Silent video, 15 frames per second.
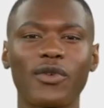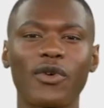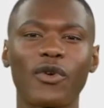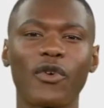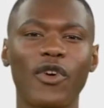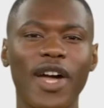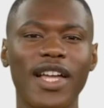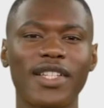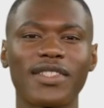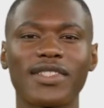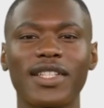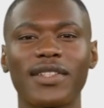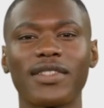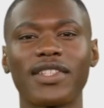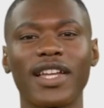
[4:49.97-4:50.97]
Cranes
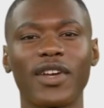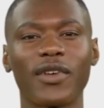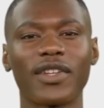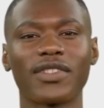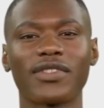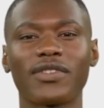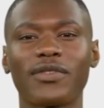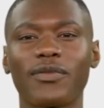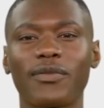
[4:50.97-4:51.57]
and derricks.